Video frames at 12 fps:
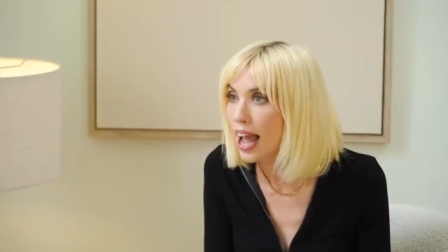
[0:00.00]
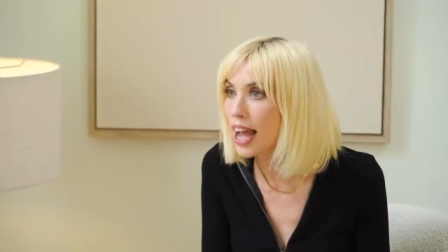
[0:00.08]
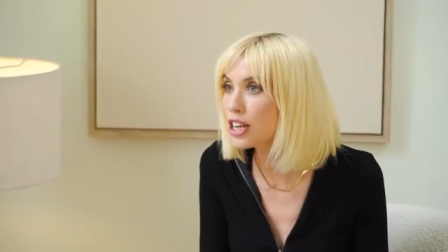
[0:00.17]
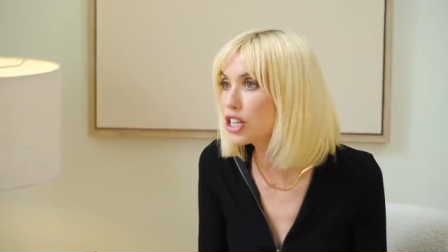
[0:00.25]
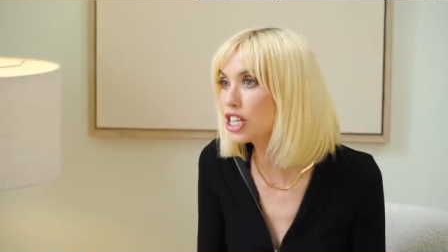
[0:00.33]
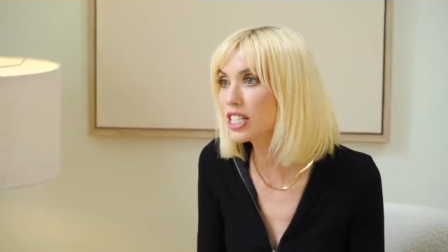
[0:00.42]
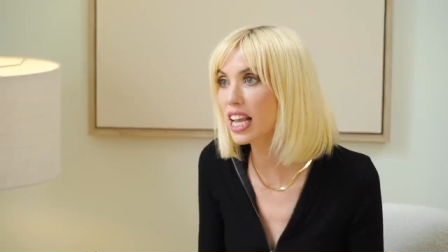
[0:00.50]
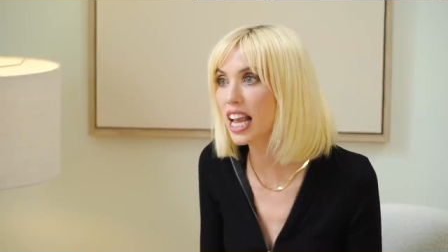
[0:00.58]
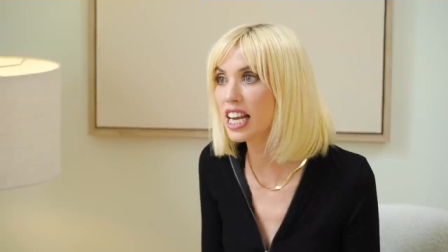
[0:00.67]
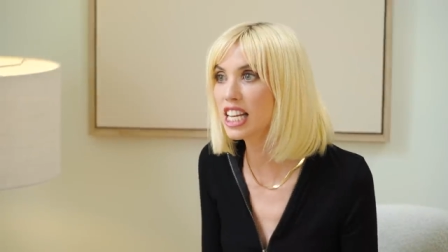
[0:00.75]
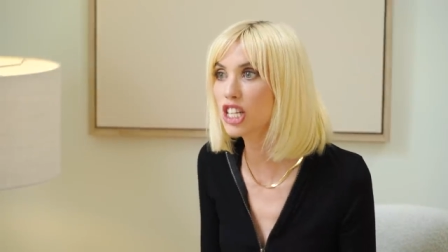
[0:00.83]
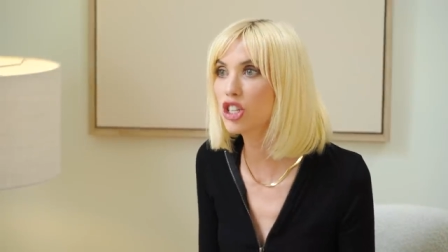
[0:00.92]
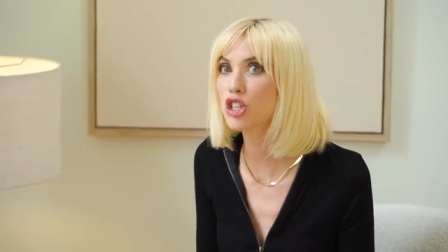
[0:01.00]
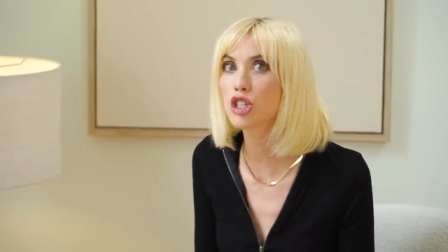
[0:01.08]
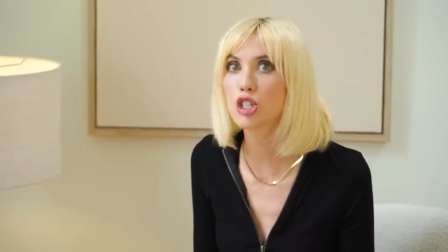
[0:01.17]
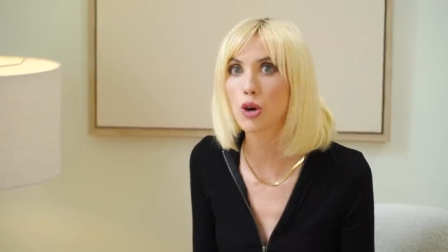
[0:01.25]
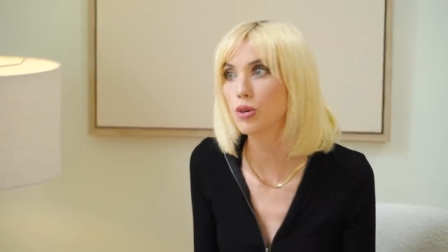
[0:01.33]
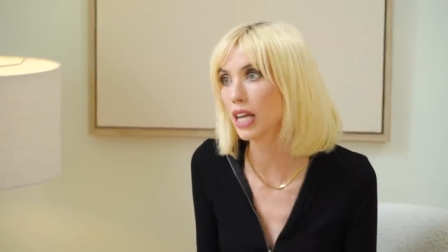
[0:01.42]
And she's like, and he's
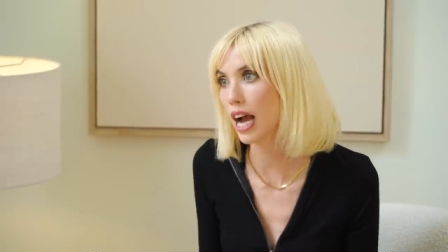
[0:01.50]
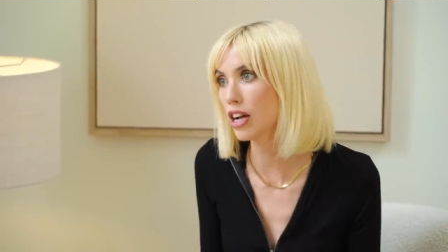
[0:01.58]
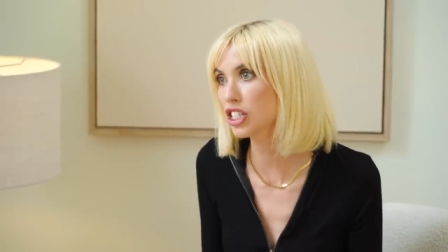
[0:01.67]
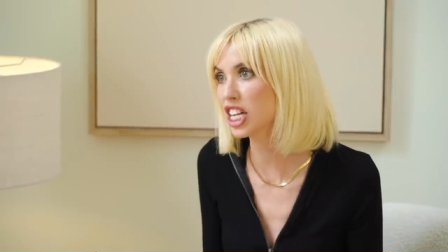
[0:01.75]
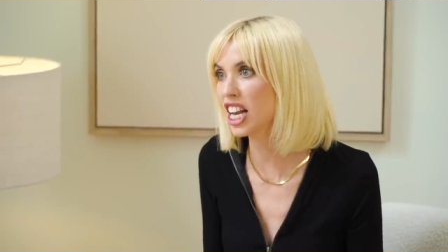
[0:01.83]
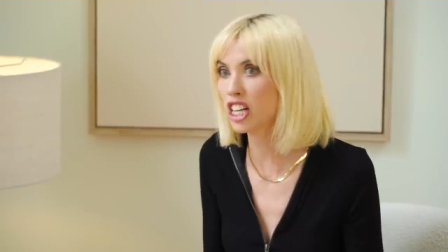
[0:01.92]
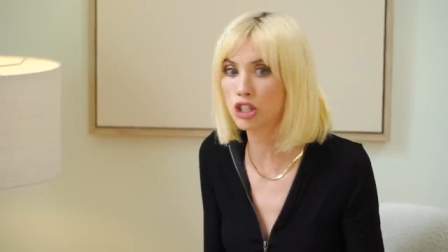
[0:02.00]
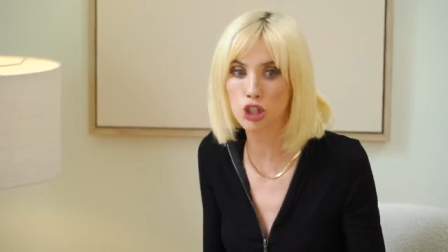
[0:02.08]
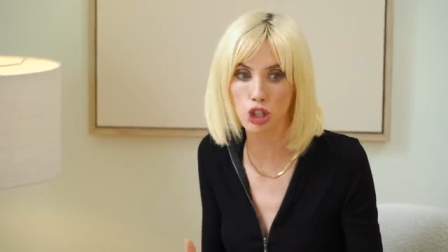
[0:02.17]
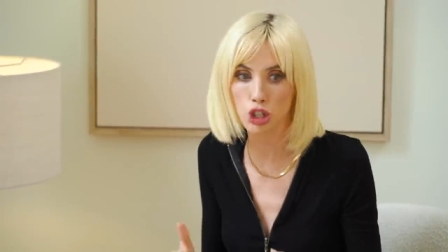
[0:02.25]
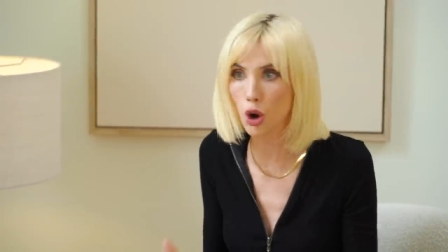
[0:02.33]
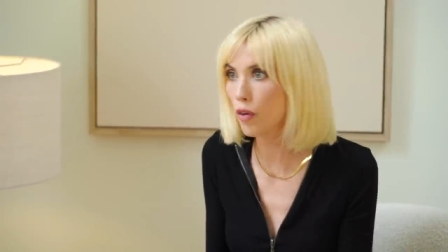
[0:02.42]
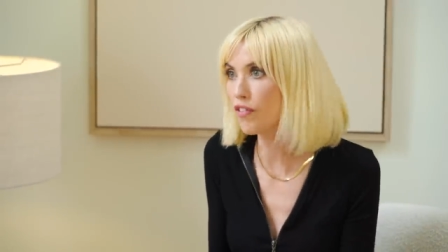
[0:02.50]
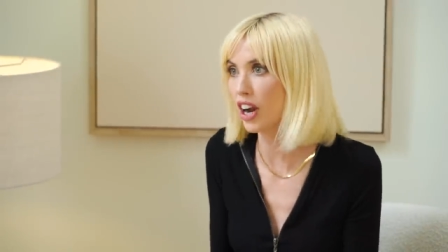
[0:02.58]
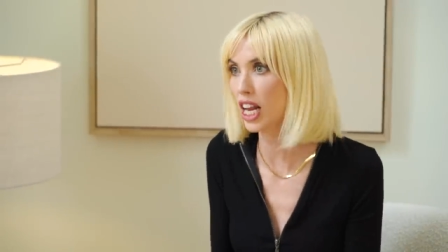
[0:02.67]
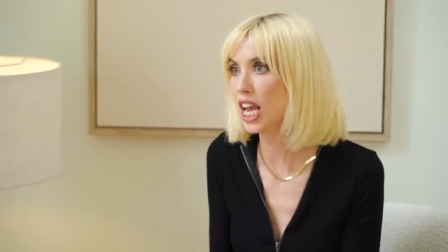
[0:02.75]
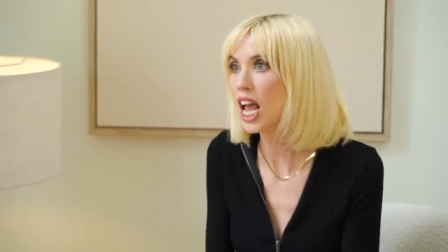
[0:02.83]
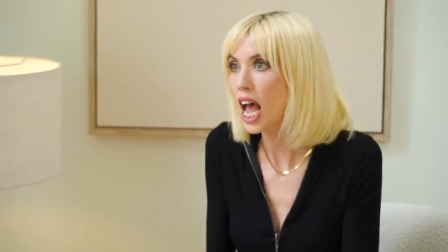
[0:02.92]
so talented and so
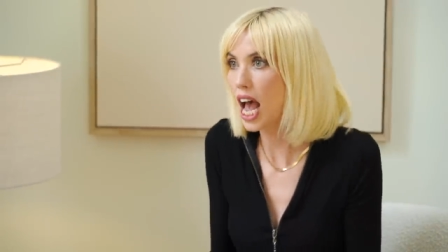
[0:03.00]
funny.